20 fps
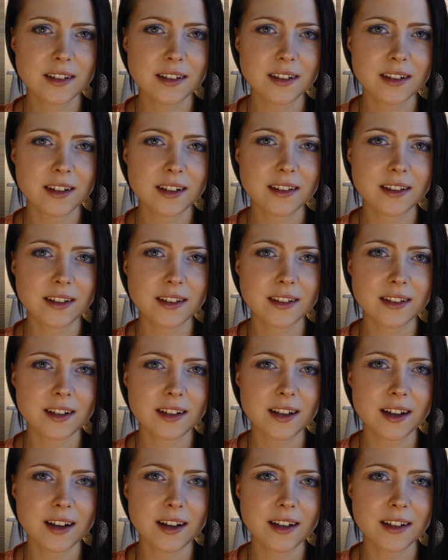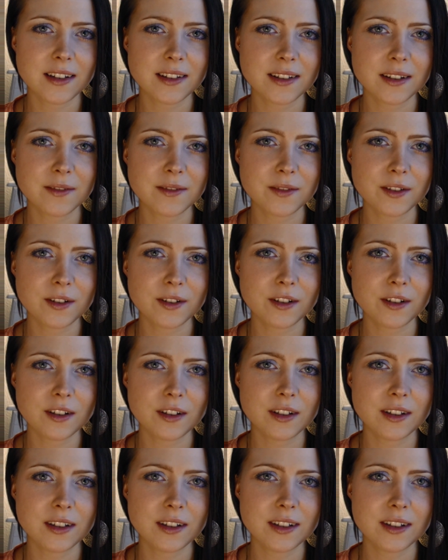And this light is of good.